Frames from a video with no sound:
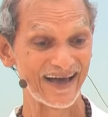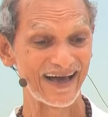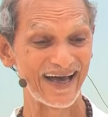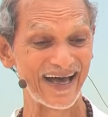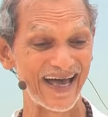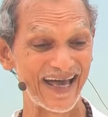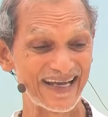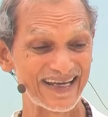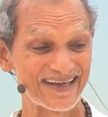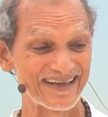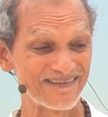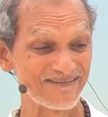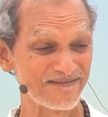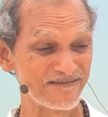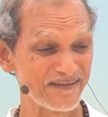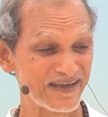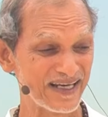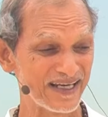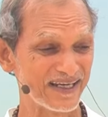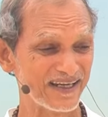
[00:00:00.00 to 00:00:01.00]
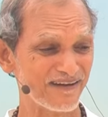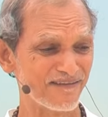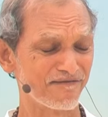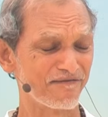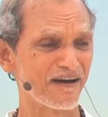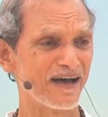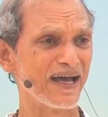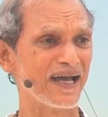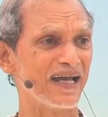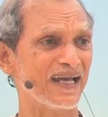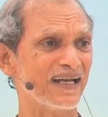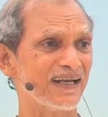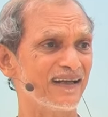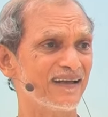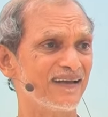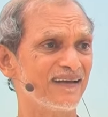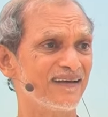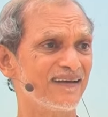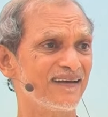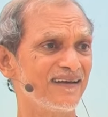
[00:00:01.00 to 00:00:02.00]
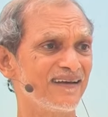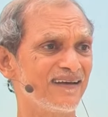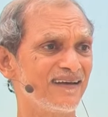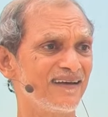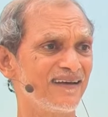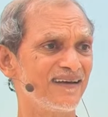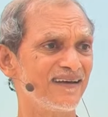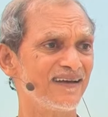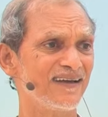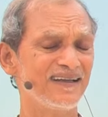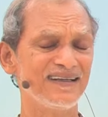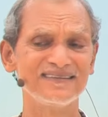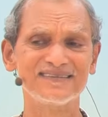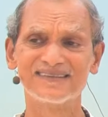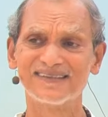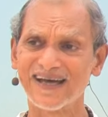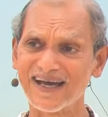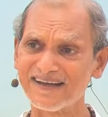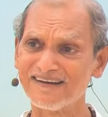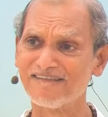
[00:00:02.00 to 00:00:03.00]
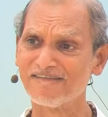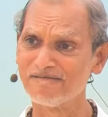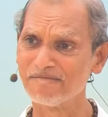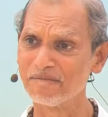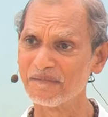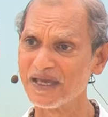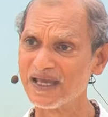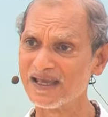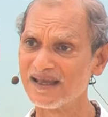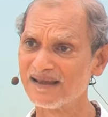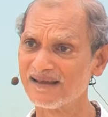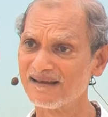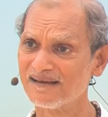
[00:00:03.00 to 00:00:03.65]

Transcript: I could feel the divine inside of me.